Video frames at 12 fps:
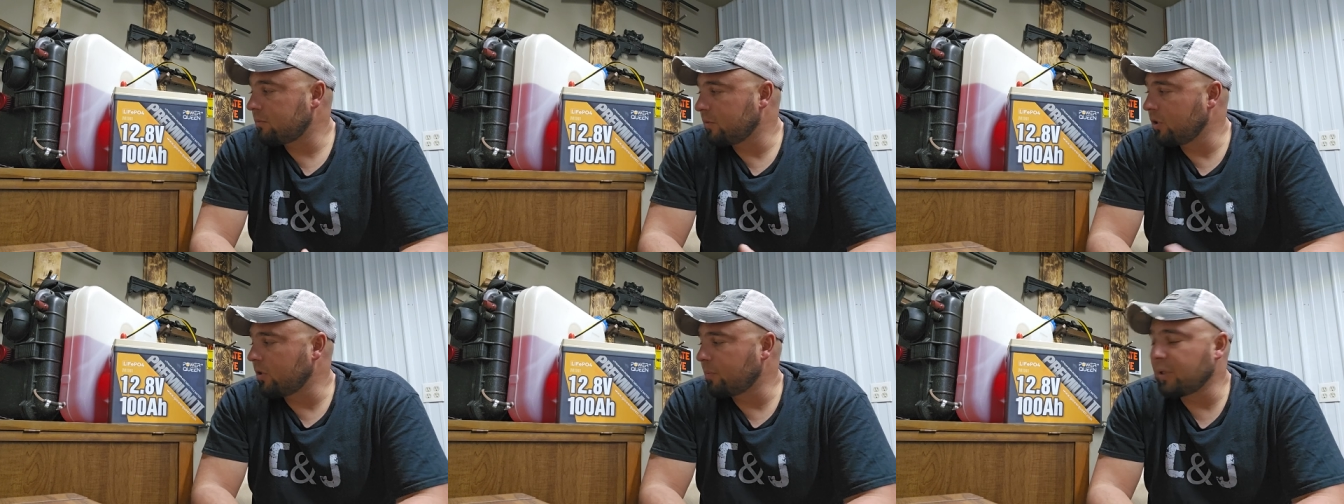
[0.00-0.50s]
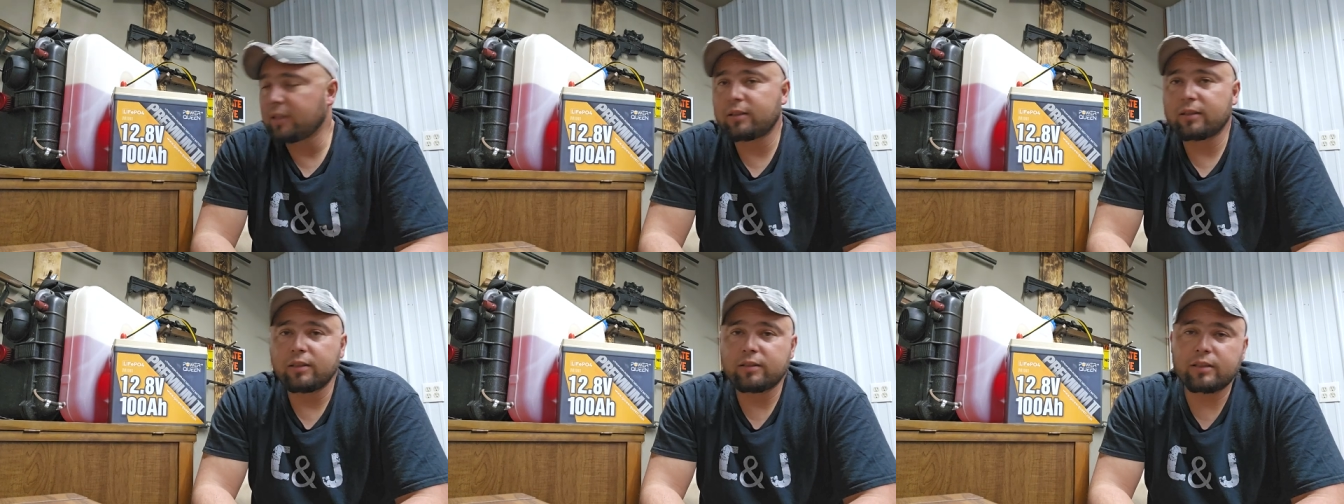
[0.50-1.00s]
you could
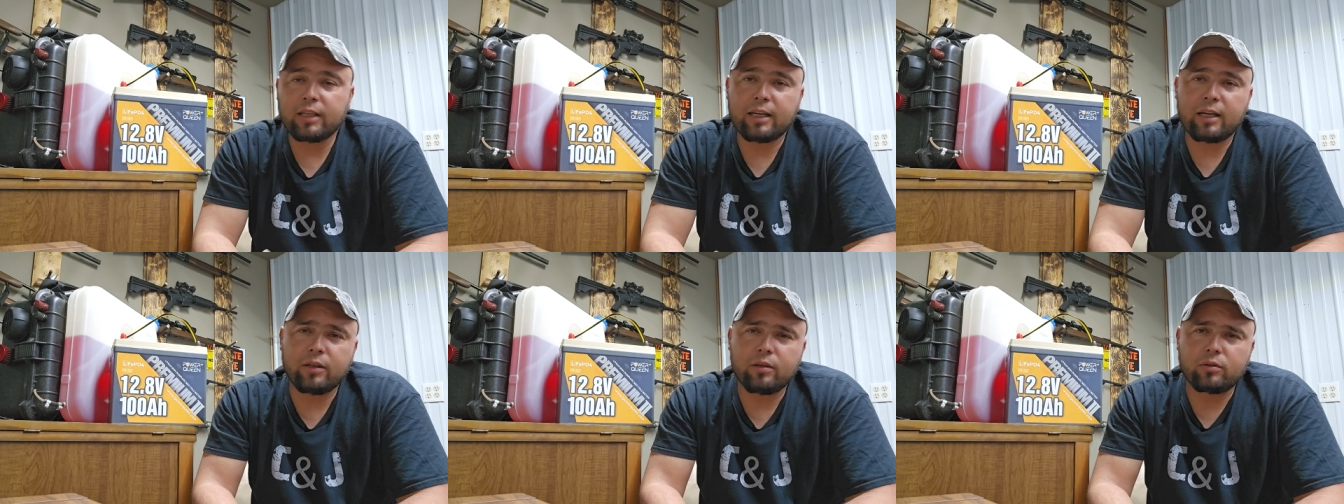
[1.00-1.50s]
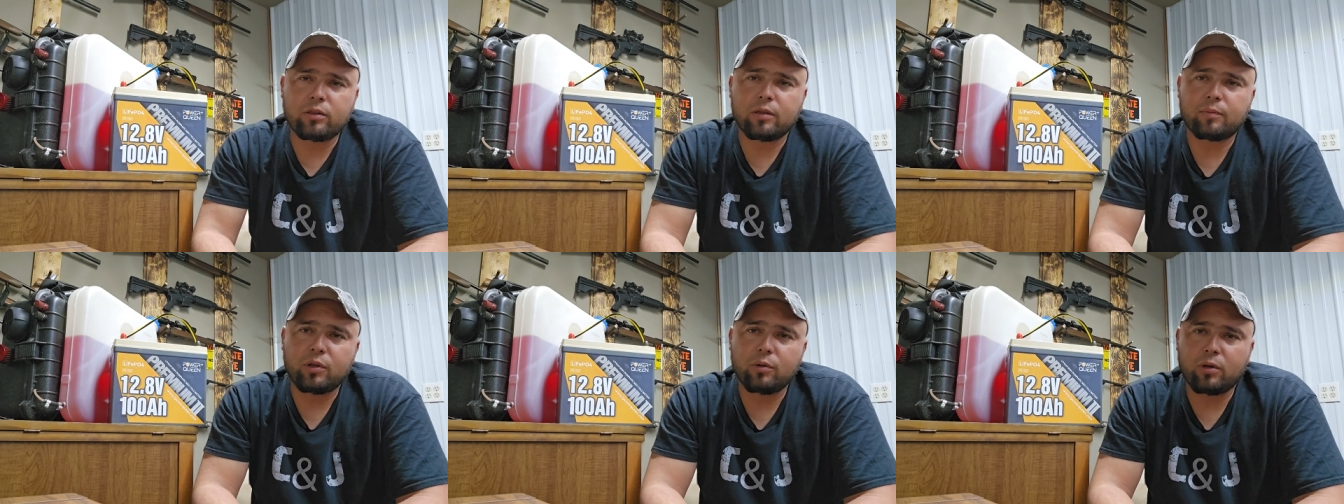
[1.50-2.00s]
basically say I used
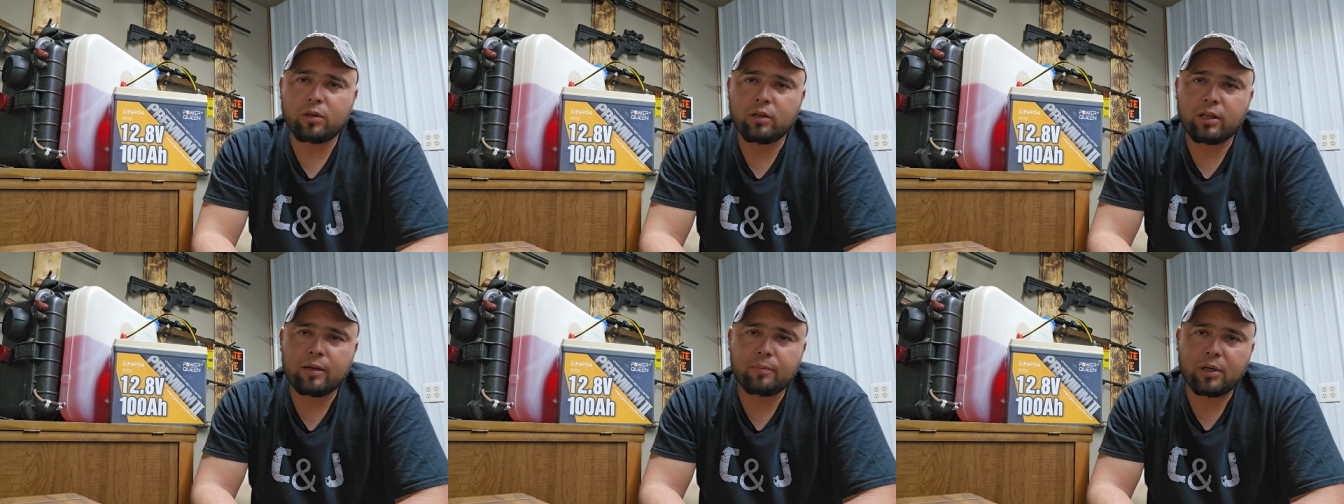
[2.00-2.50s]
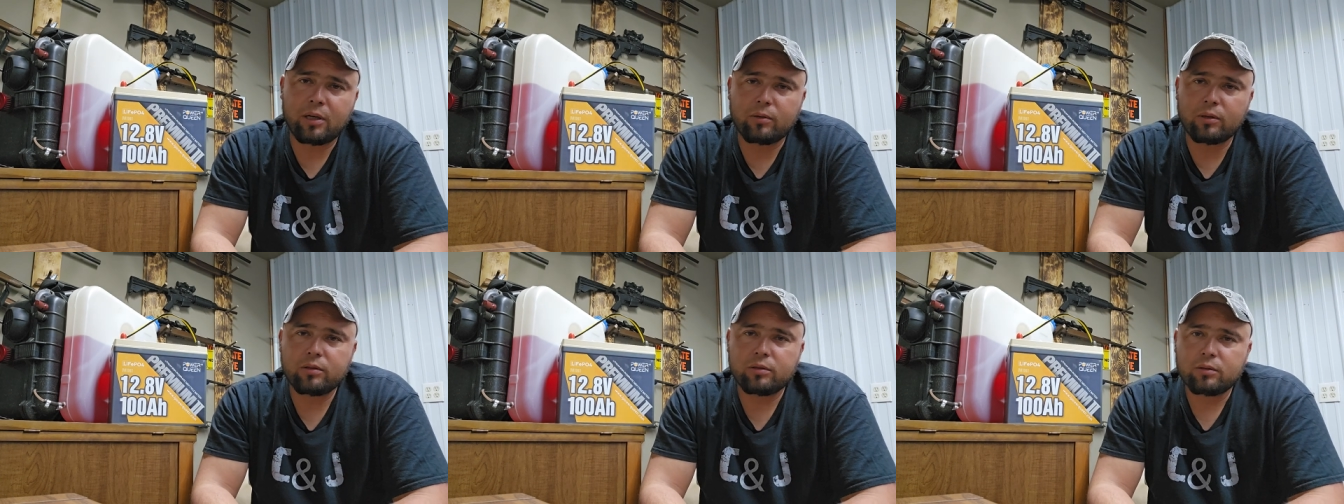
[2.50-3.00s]
up 200 amp
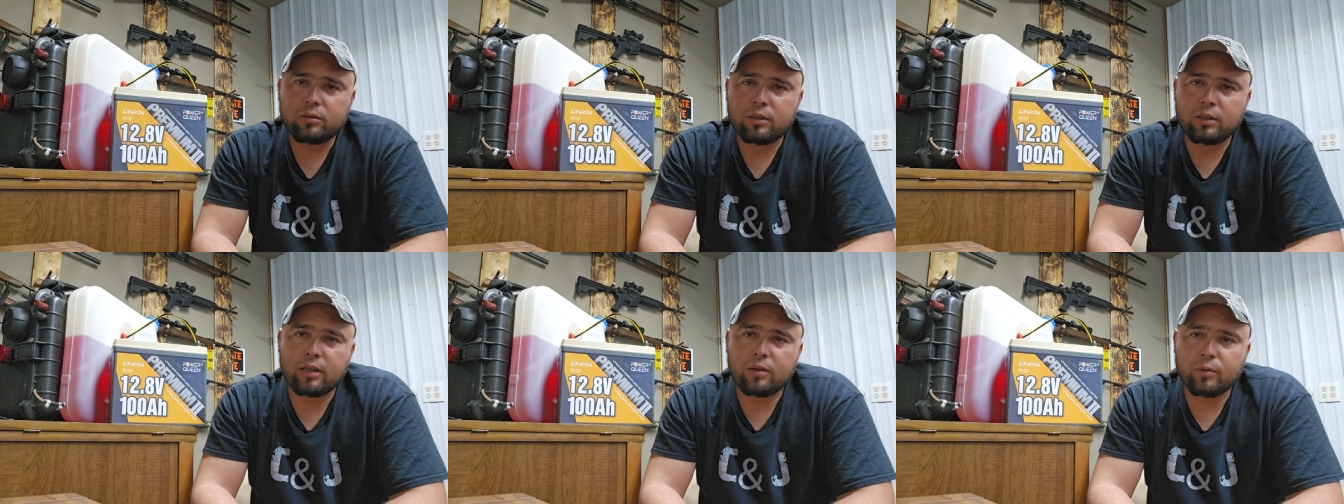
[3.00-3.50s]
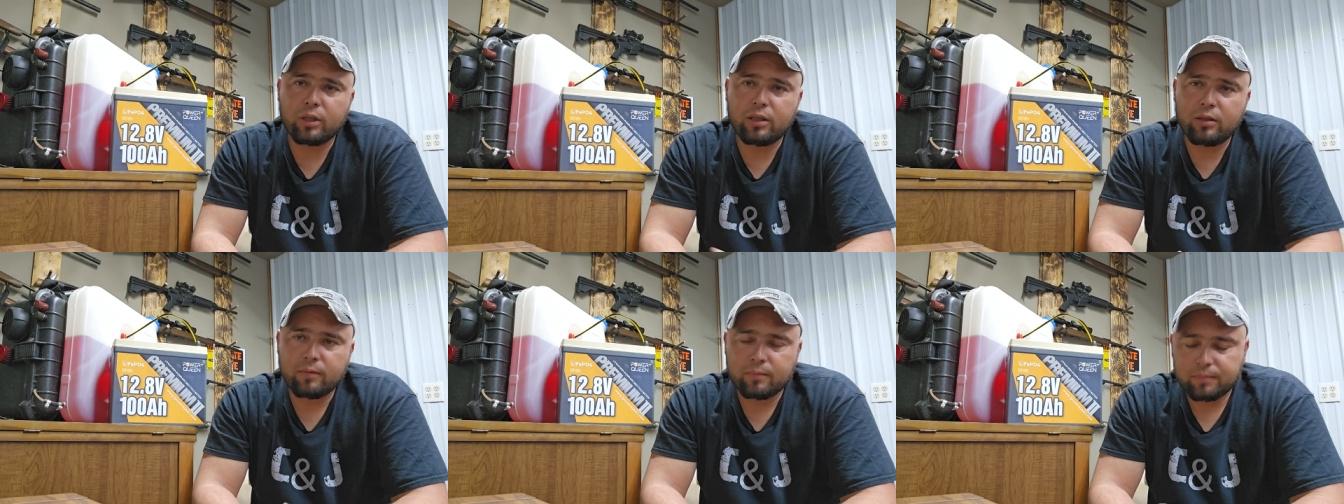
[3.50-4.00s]
hours in that week.